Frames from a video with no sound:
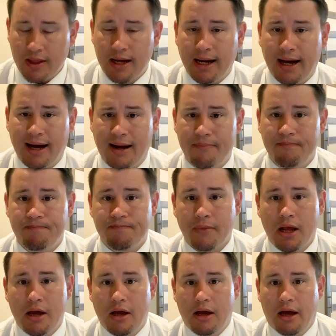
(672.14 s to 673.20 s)

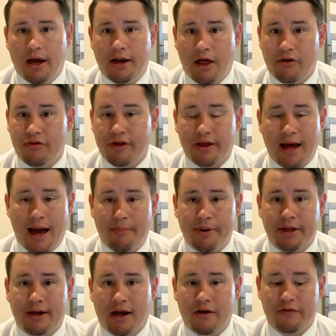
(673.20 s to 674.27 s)
Another thing
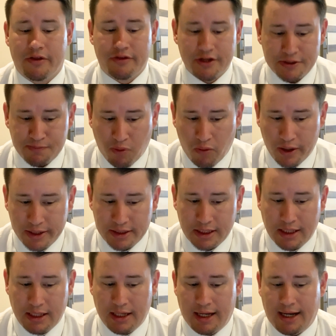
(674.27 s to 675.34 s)
happening kind of at this point
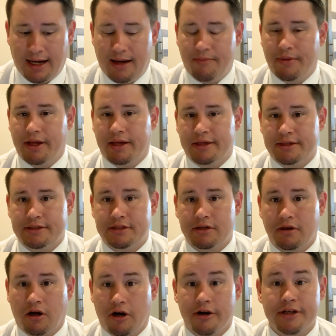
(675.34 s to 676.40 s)
is
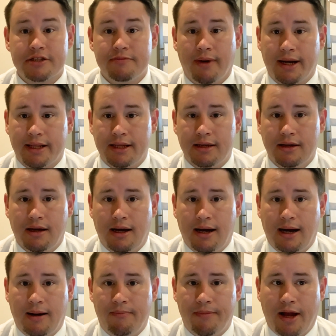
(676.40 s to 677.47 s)
earnest money.
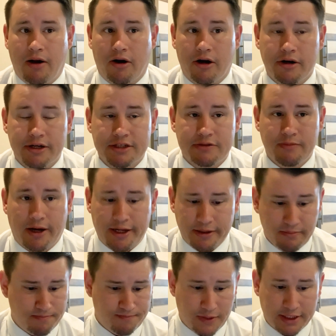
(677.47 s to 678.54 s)
Now, earnest
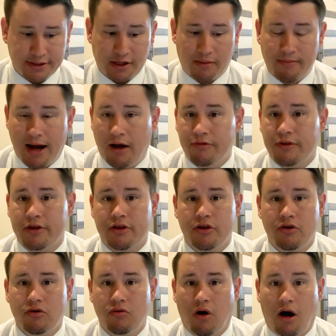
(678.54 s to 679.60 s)
money is an amount that
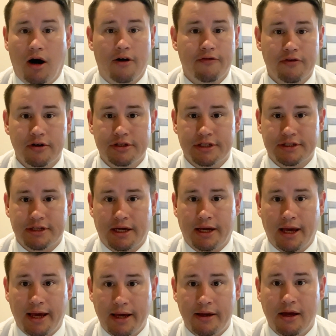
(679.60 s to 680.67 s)
you offer to say,
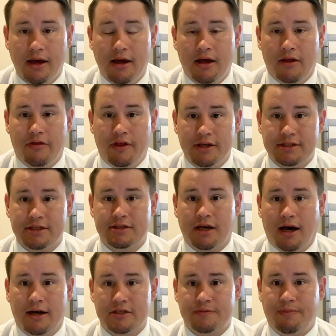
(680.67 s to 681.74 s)
hey, this is
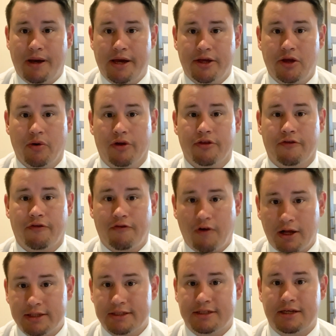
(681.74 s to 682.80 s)
us paying you on the
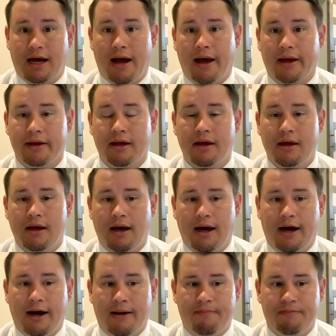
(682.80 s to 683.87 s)
front side
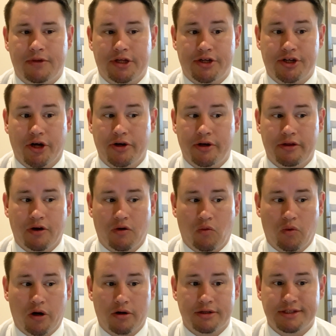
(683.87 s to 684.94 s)
to show you that
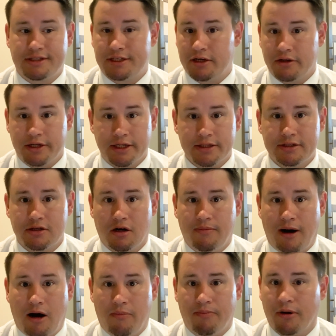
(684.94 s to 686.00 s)
we're serious
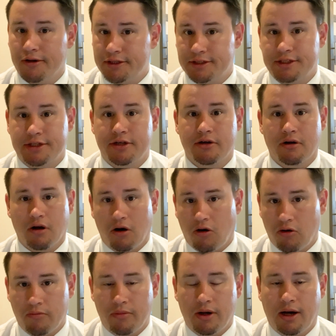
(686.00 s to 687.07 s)
about purchasing your
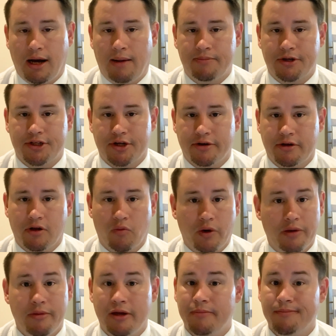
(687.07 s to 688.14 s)
home, to show you that
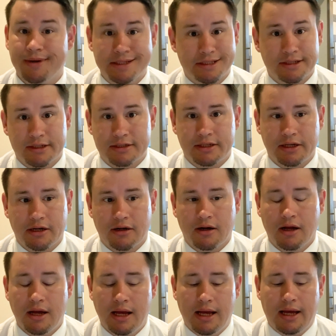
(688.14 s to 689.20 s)
we mean business here.
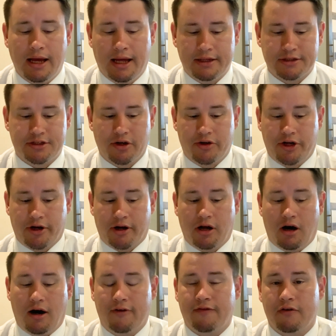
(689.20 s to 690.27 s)
And so you're going to
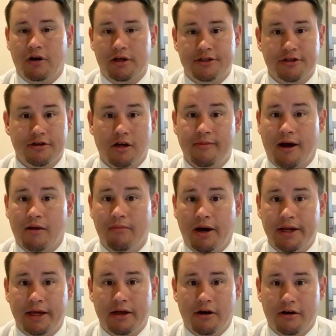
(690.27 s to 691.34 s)
offer a certain amount of
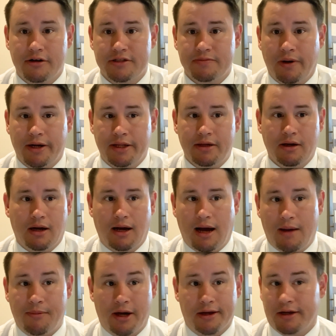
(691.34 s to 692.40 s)
money in earnest money.
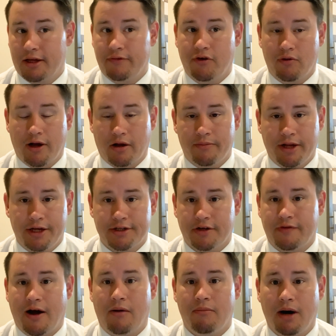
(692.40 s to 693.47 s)
I'm not going to give you a recommendation
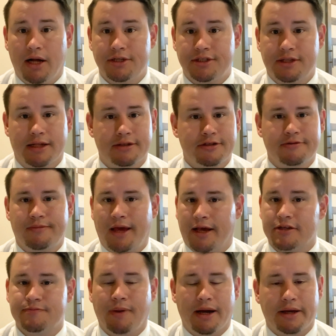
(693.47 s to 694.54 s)
of how much. That's
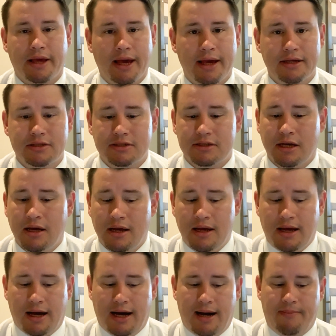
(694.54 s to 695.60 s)
case by case.
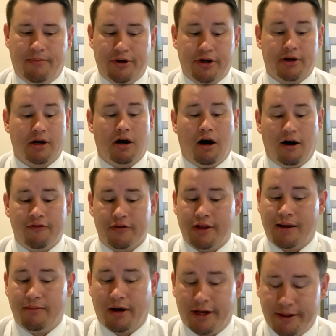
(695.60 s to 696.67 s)
But you're going to offer
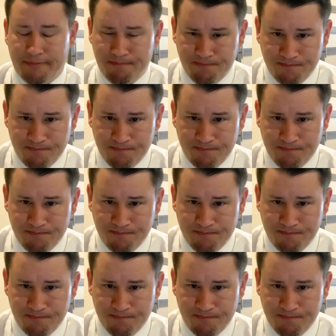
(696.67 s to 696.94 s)
that money.